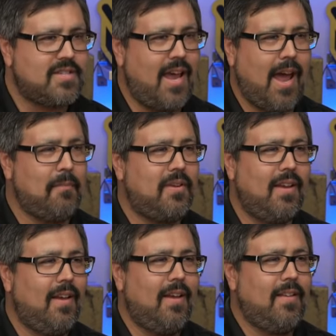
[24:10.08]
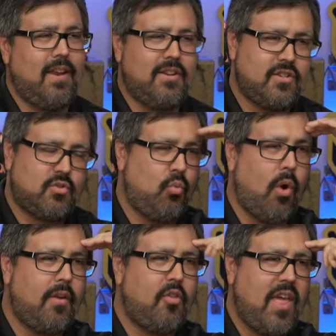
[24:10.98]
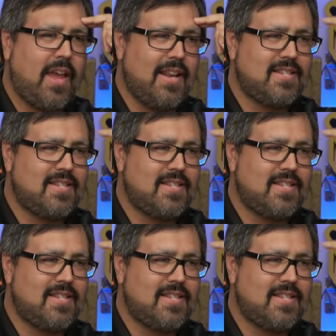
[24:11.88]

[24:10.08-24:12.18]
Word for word: no, this one was perfect. He, just one thing in his